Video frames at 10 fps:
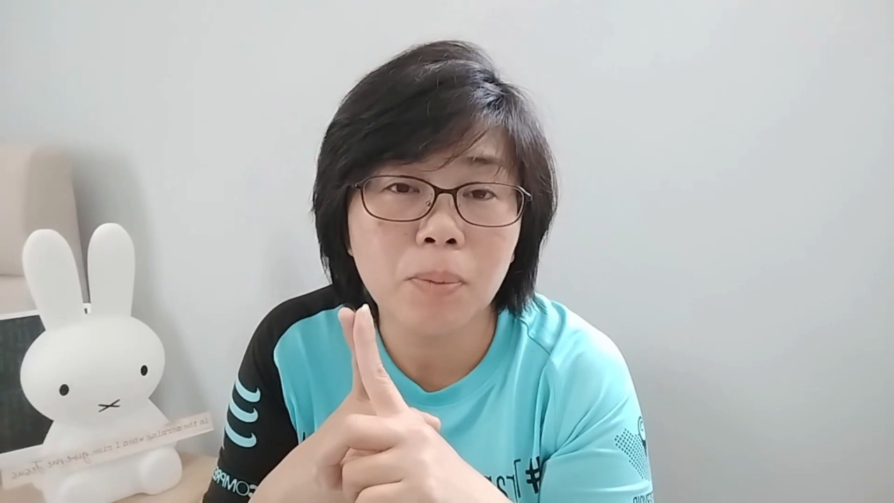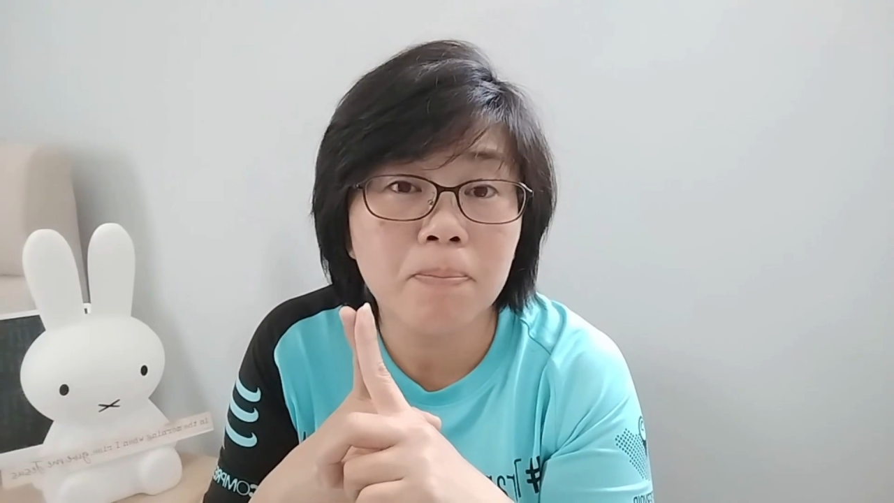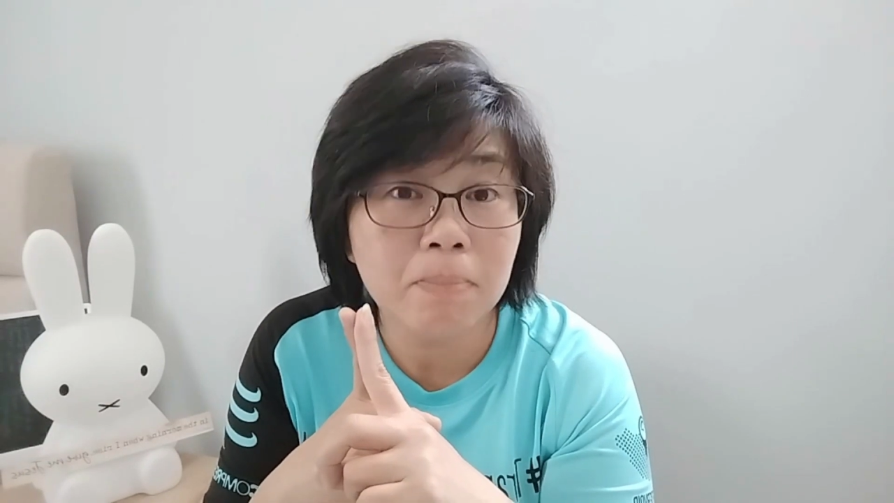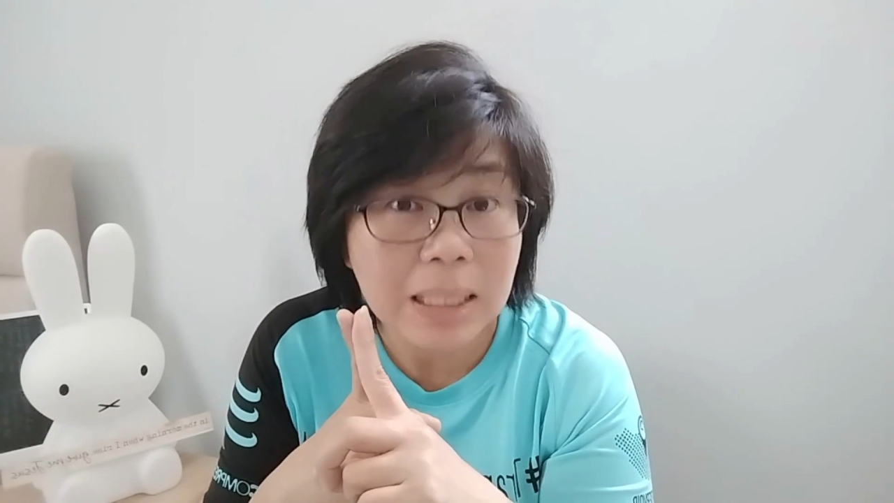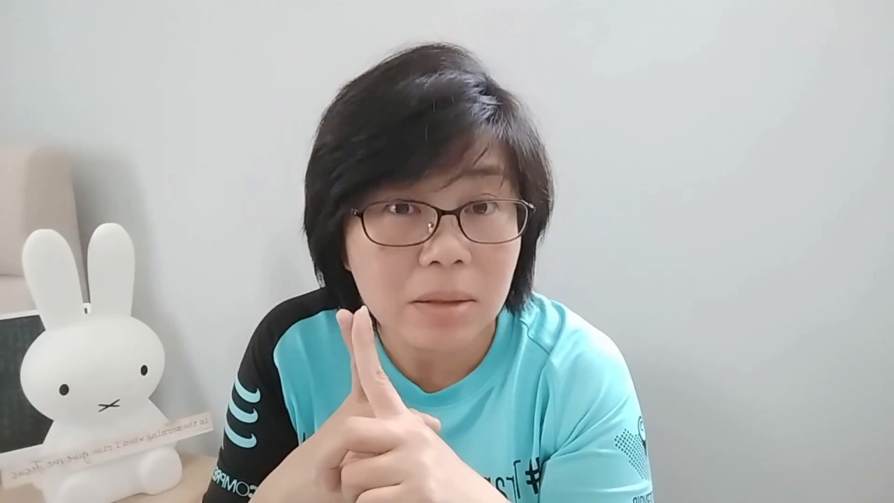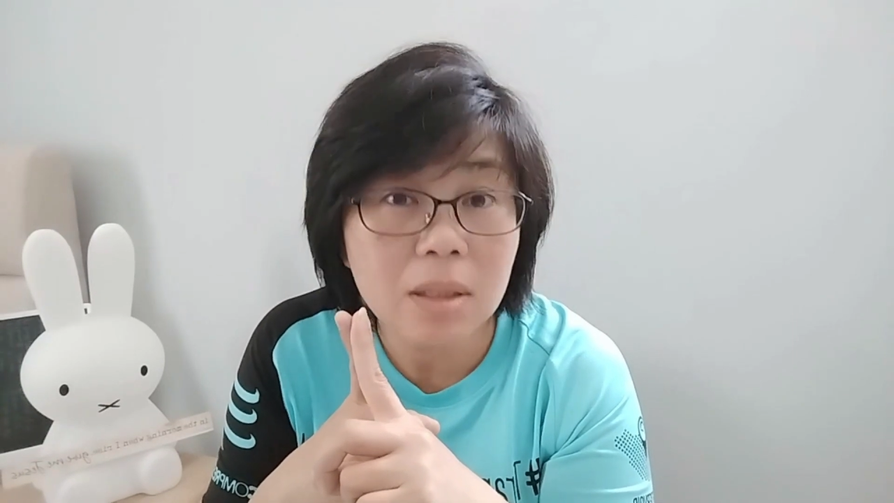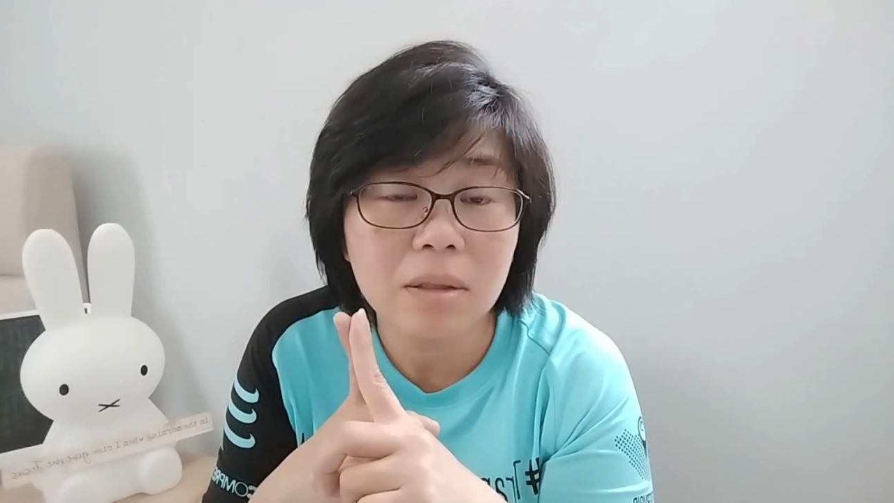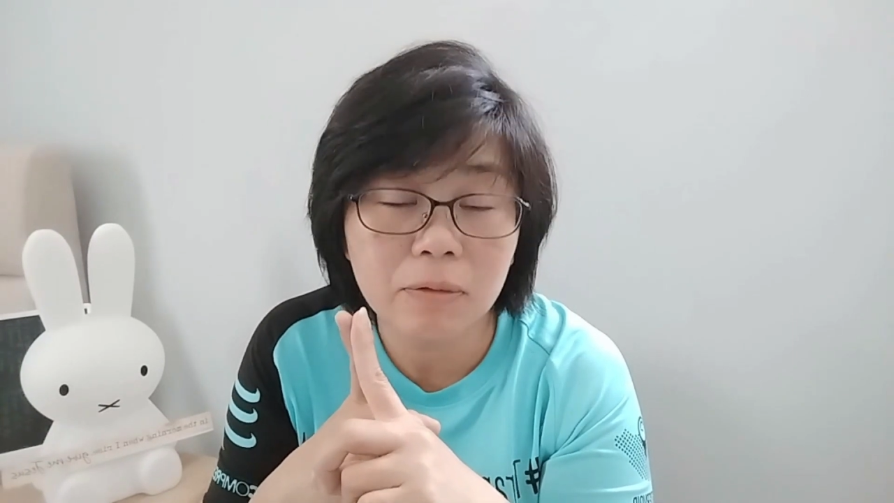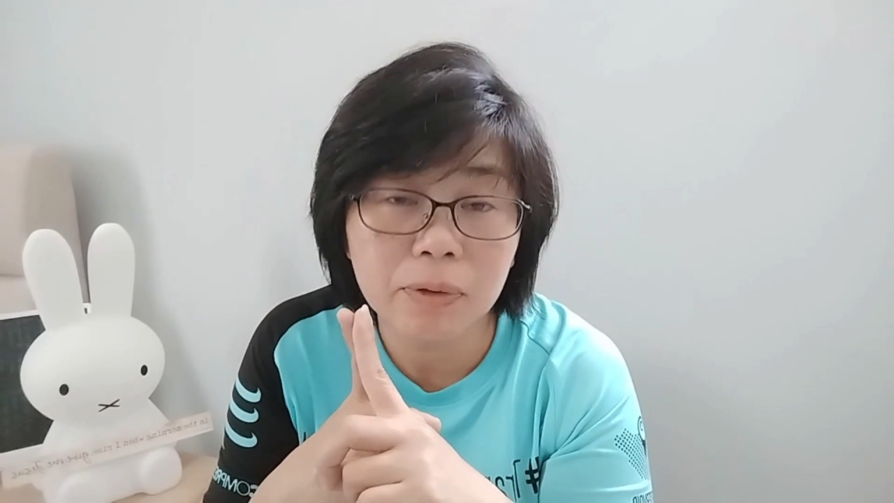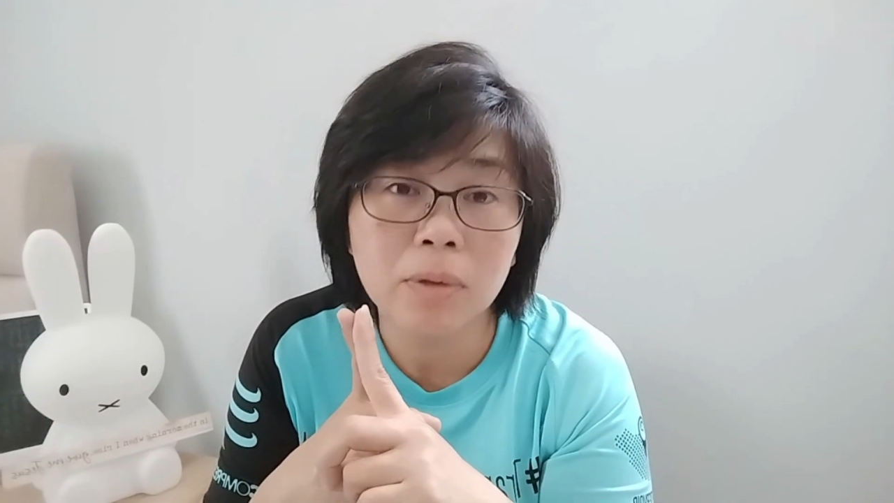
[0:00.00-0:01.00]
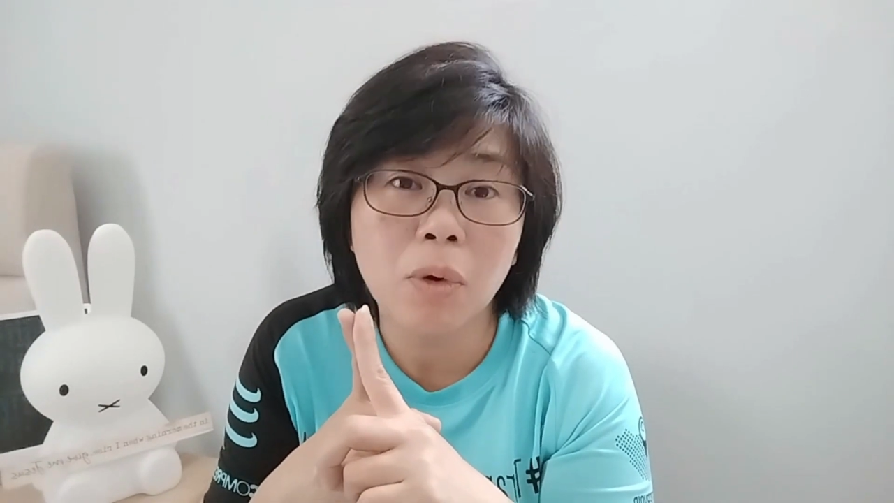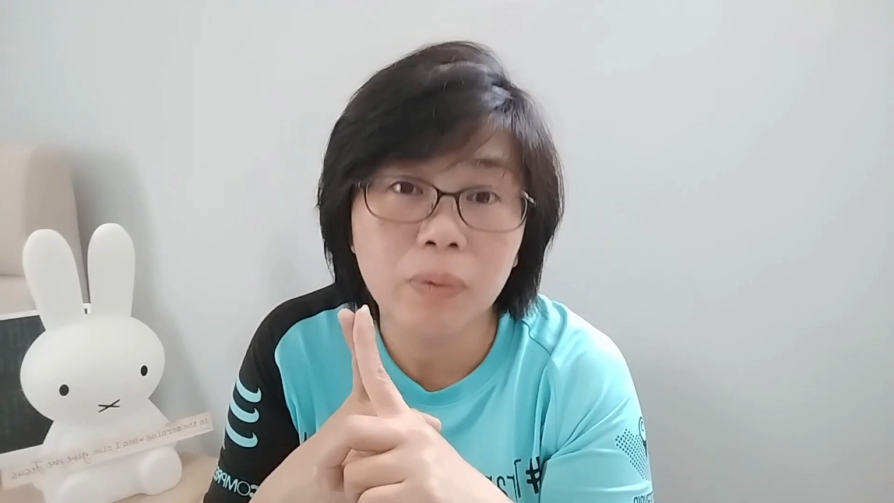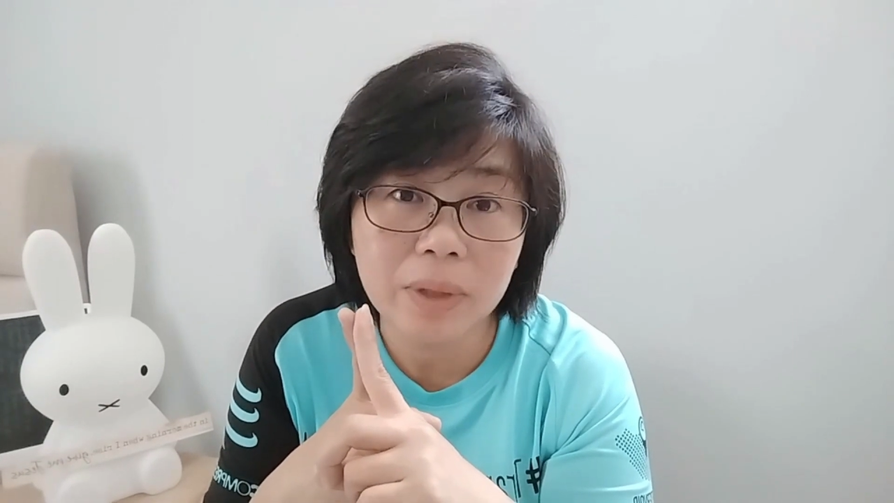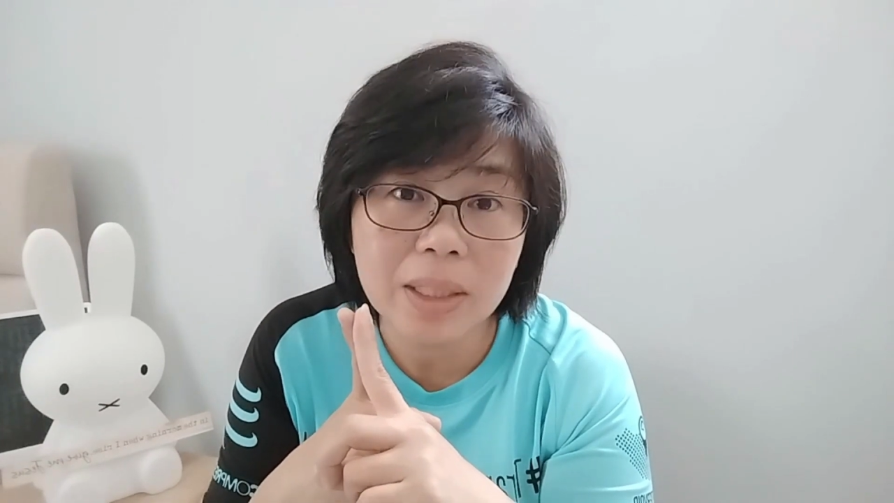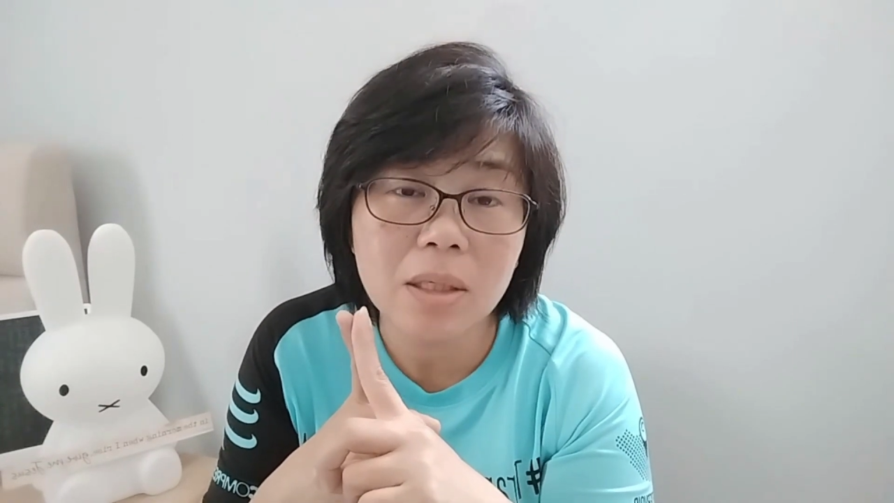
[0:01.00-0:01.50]
meet different
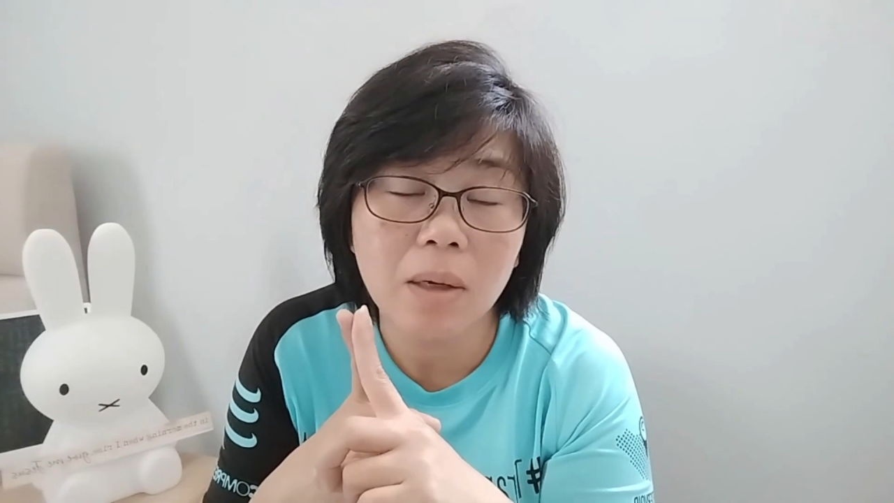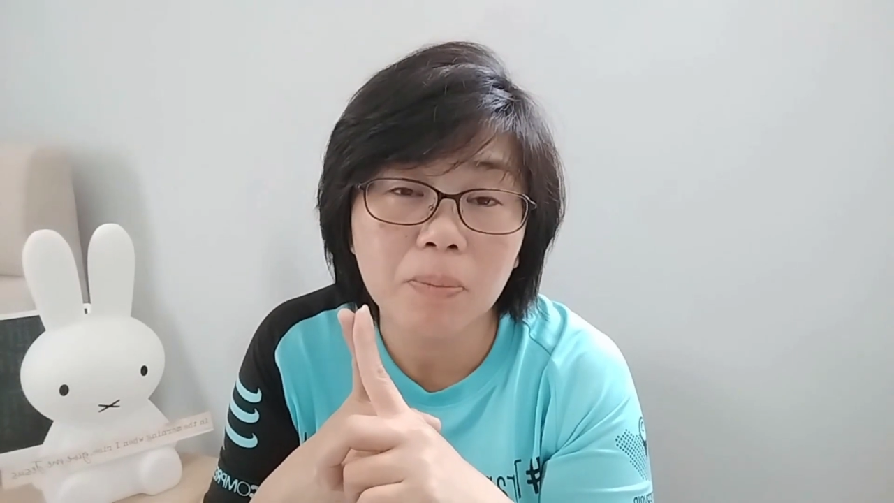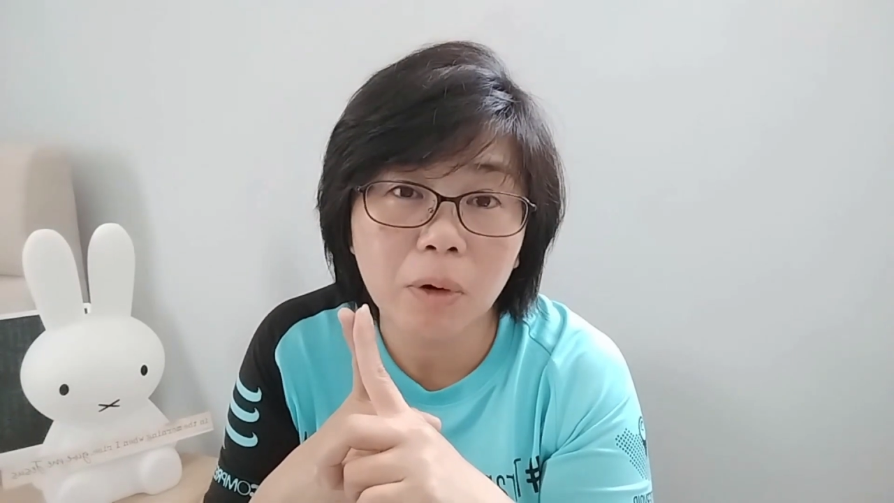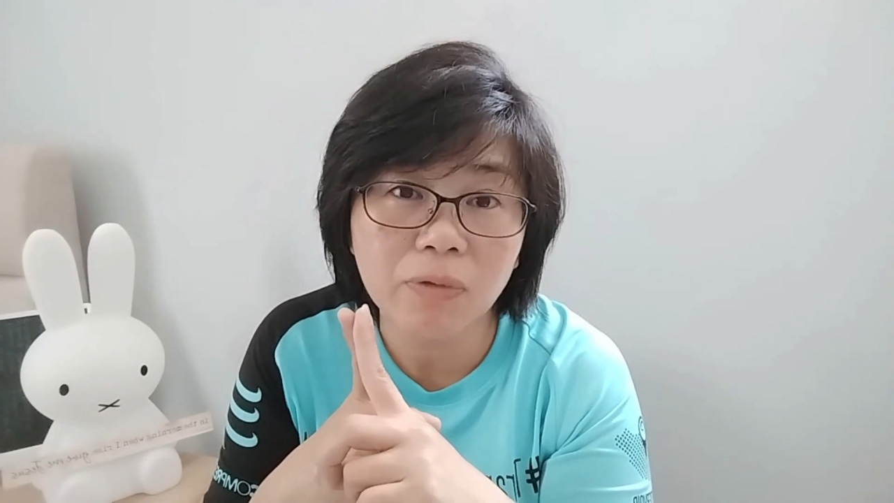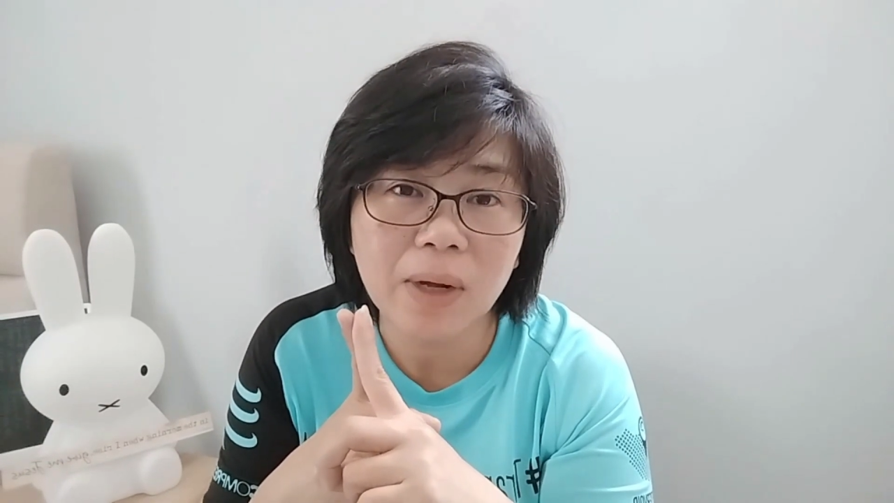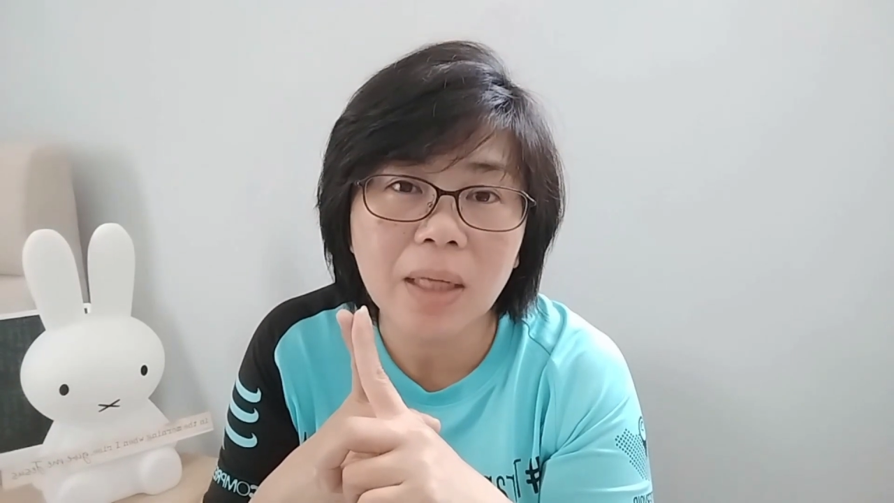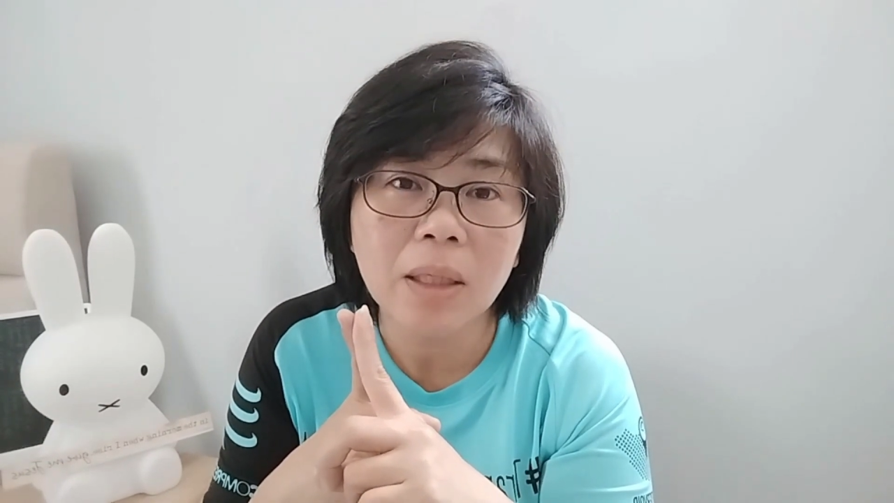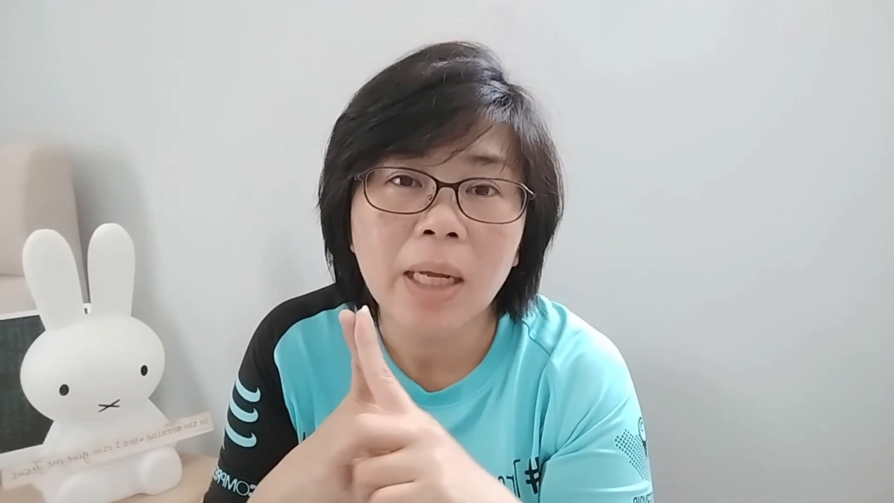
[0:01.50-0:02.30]
risk profile.